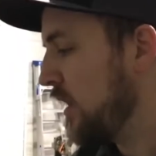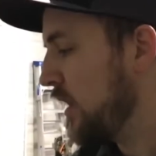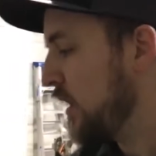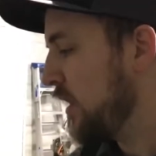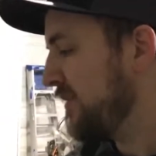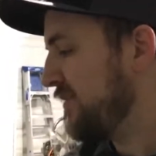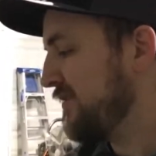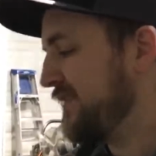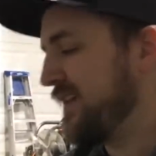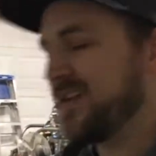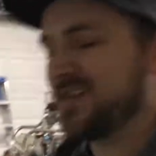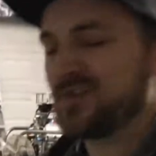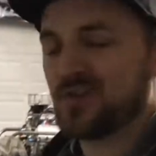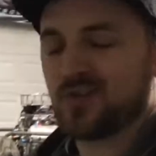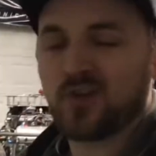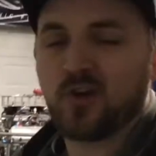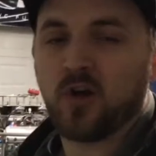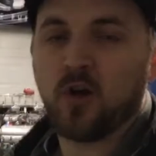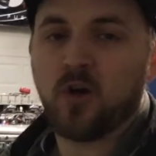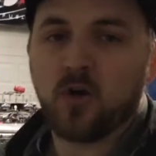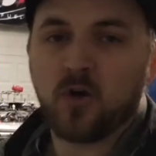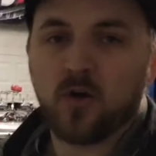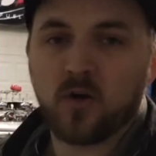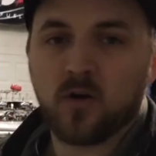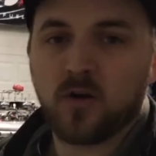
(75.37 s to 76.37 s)
This
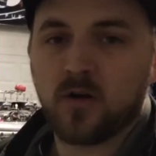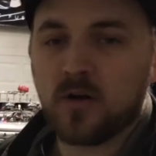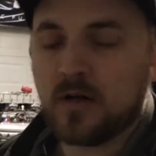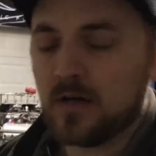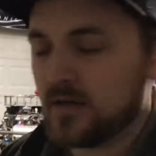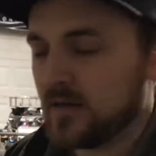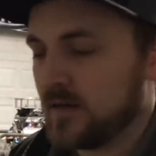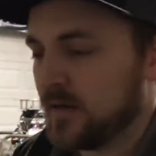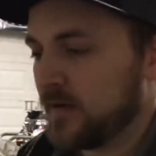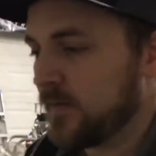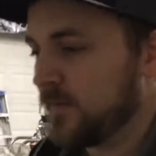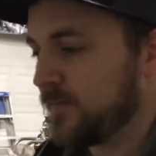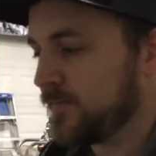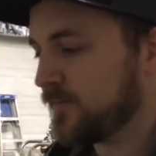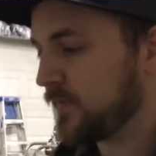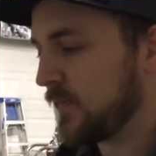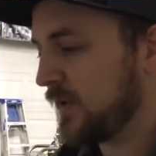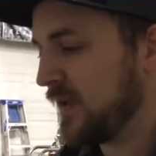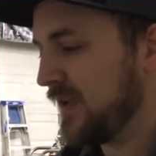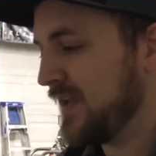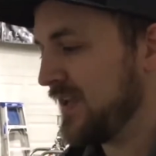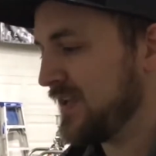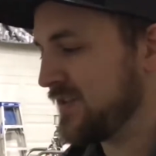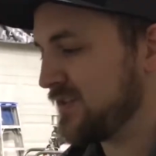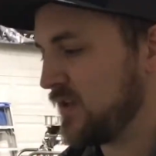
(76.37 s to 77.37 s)
car
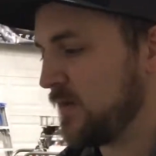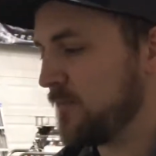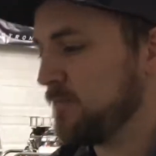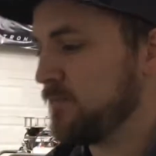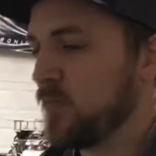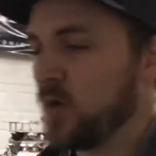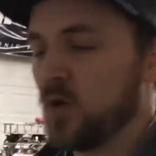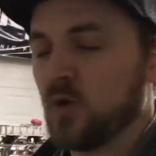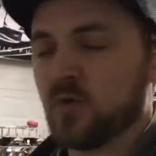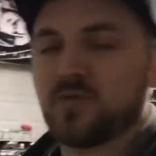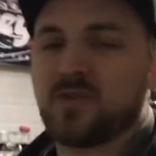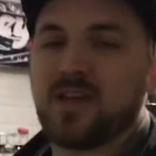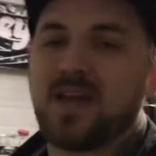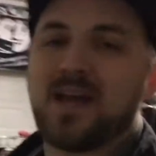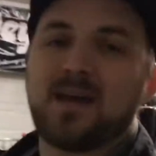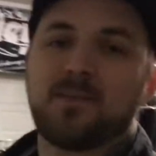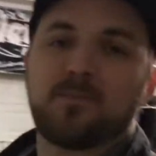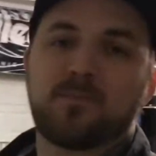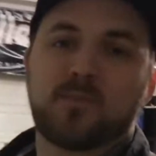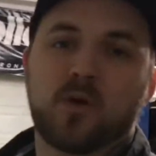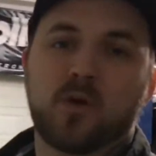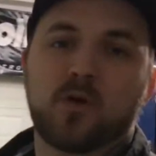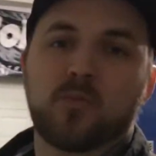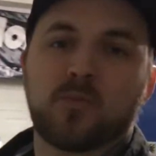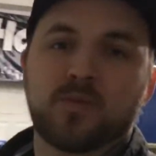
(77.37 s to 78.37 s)
is a
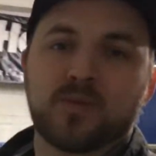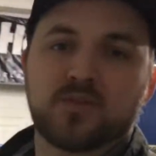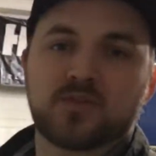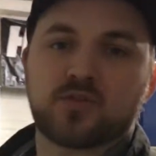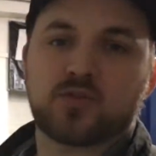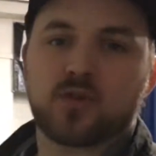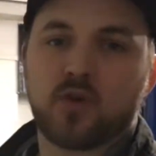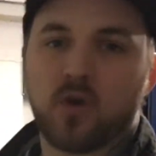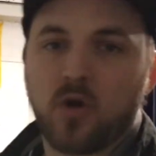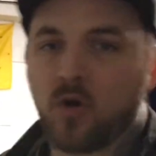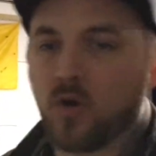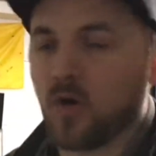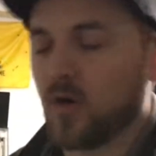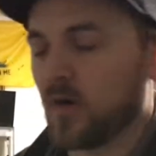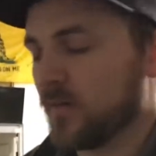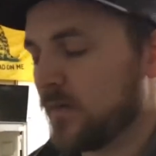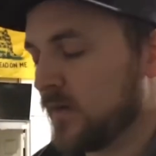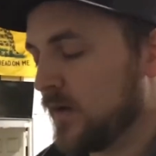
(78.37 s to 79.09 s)
multi-purpose car.